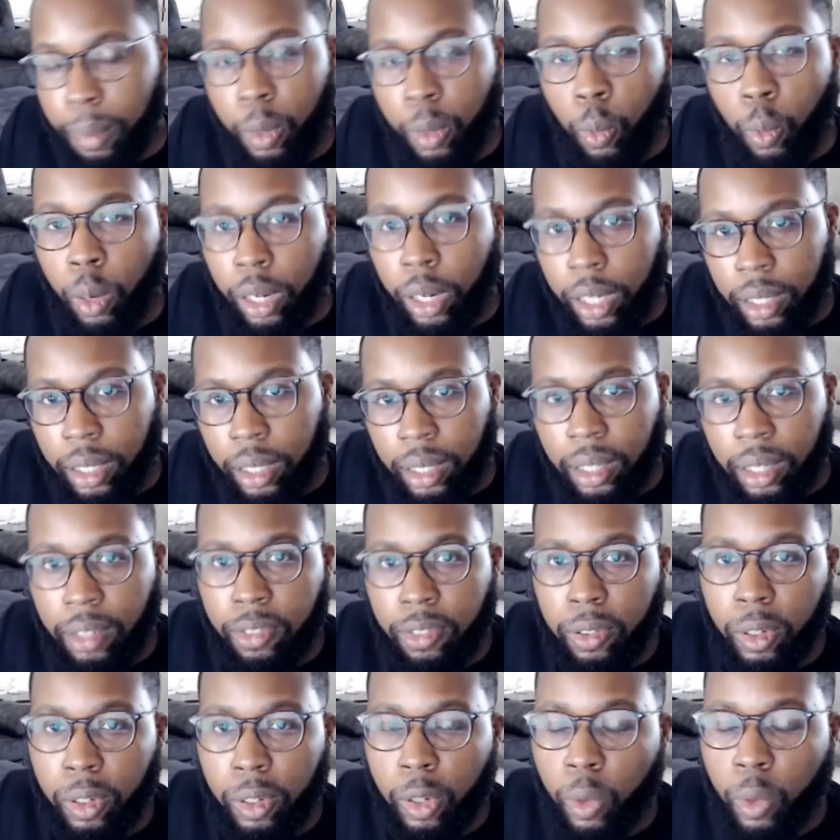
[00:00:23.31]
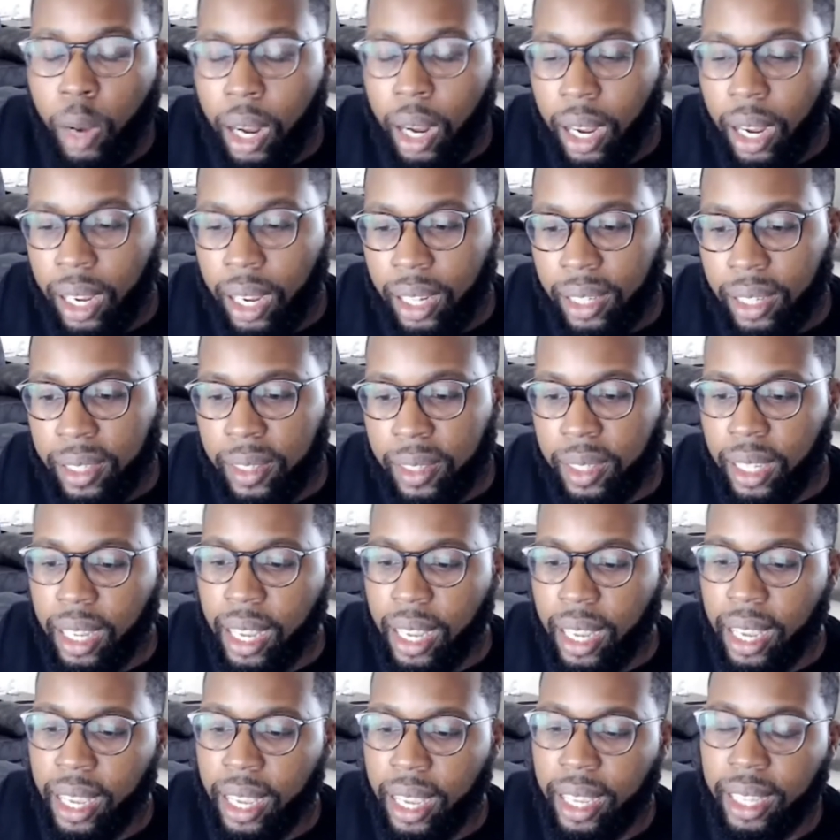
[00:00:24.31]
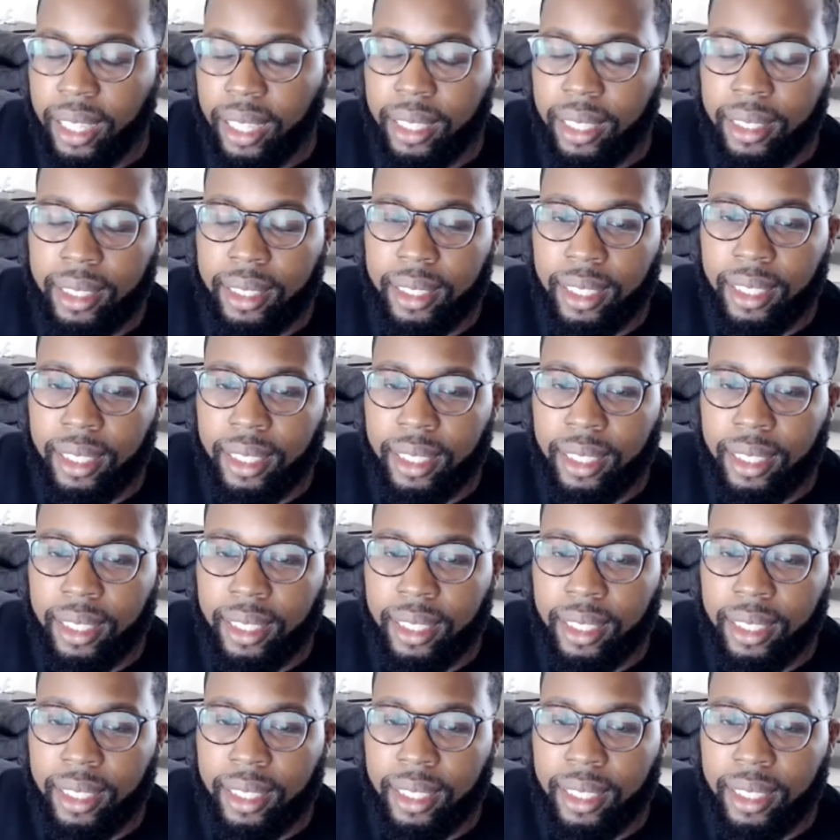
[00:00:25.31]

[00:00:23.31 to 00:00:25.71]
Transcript: been working on for a while and